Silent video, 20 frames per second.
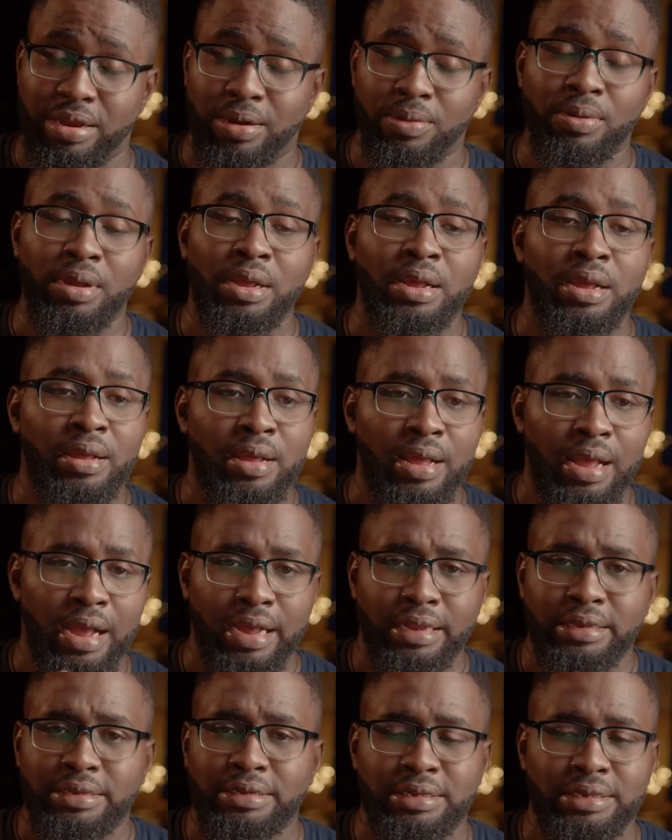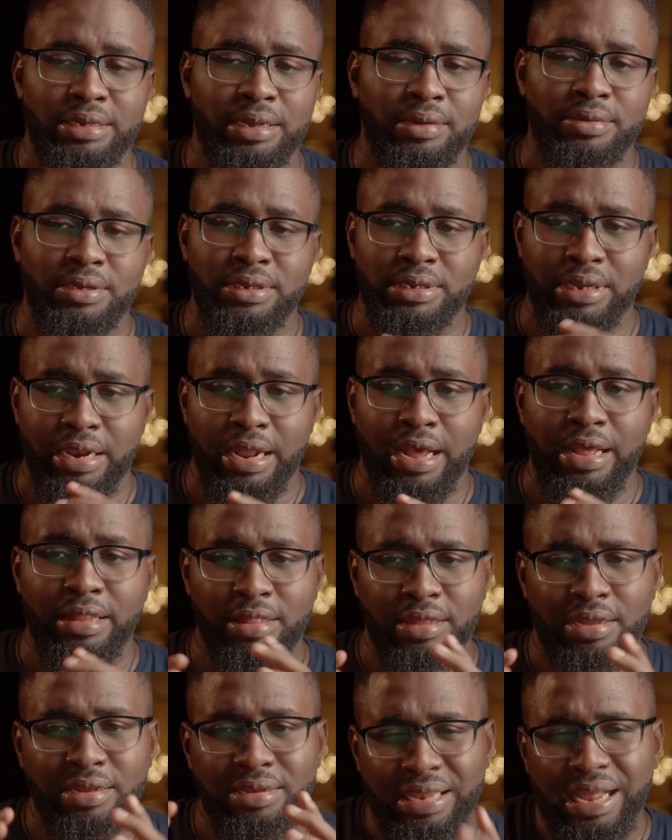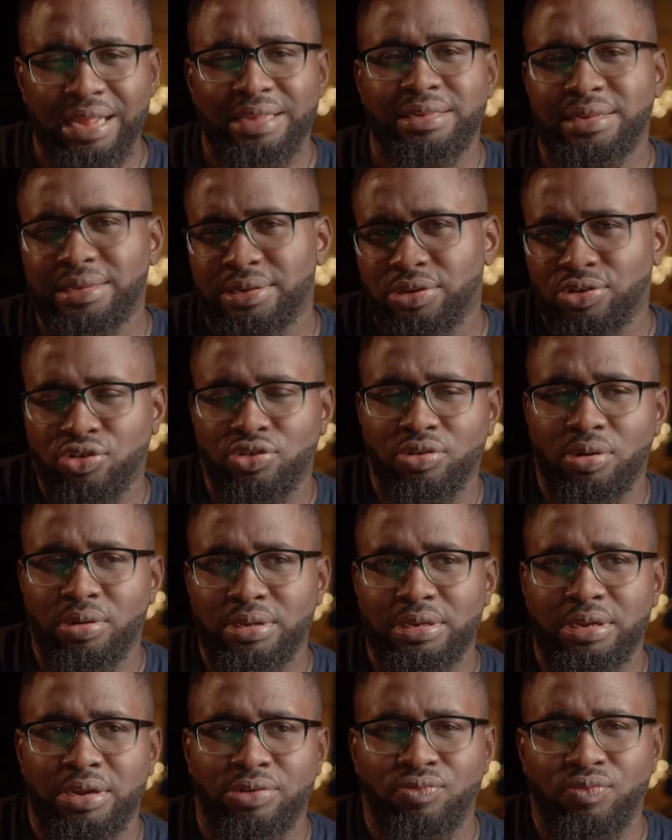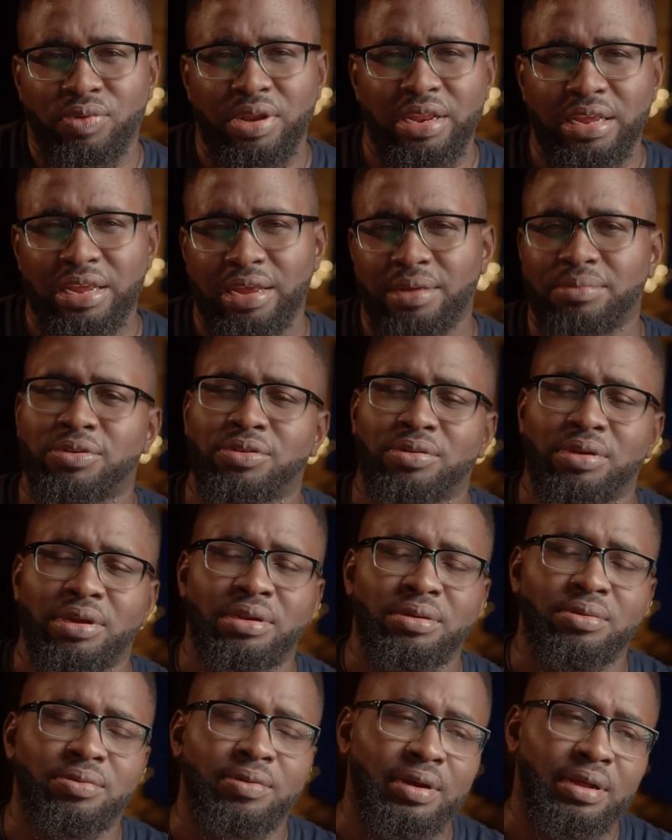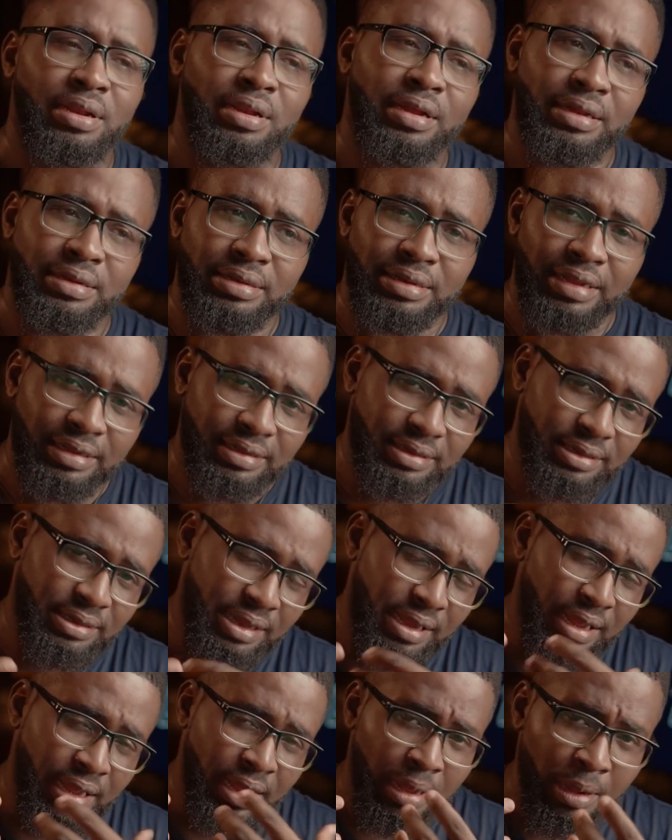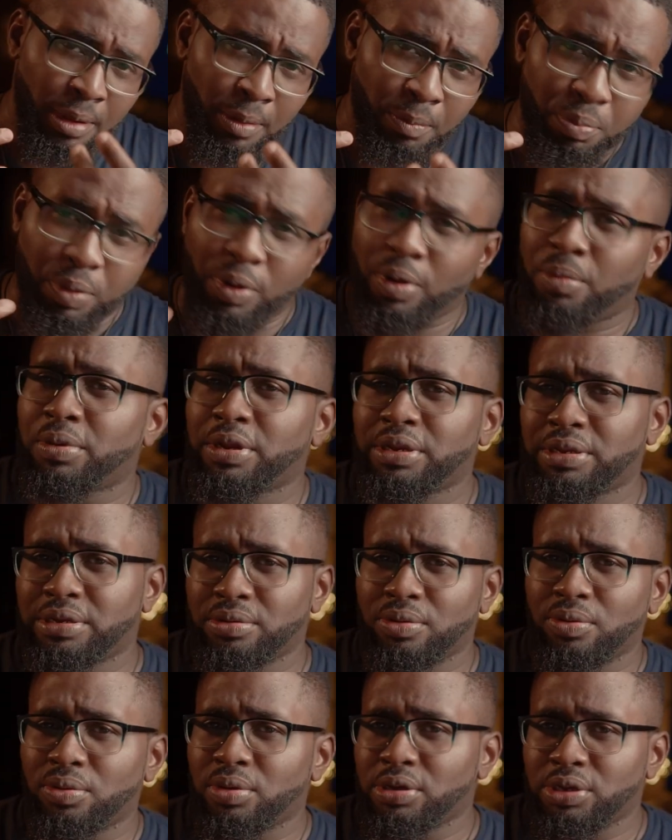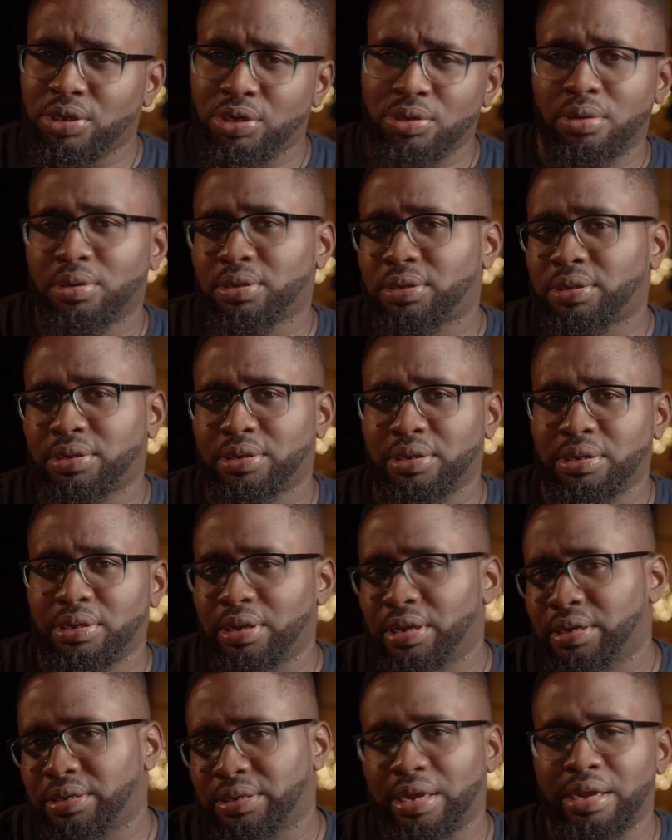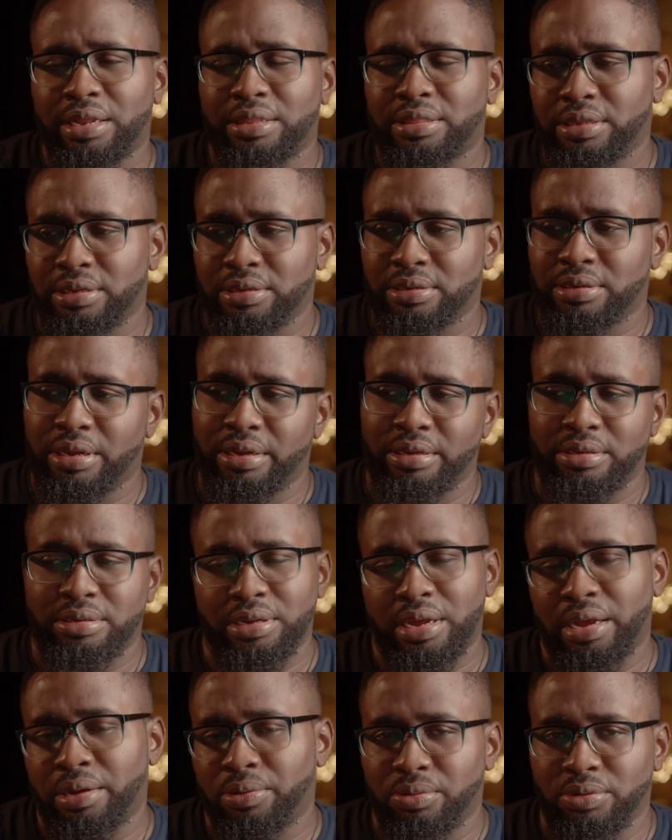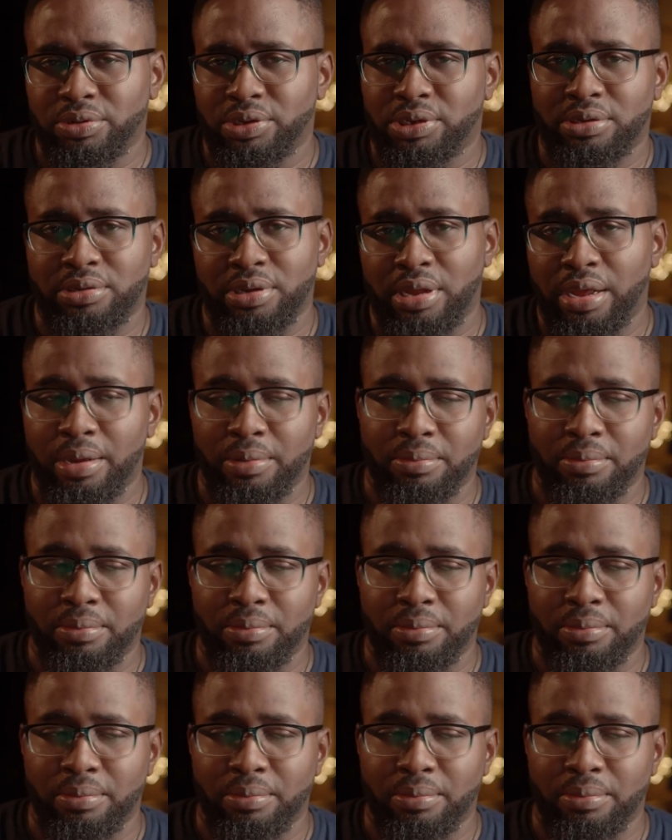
now. Add the sound design. I think that's the shot that really came together well. And that's probably the only shot in the entire thing that I was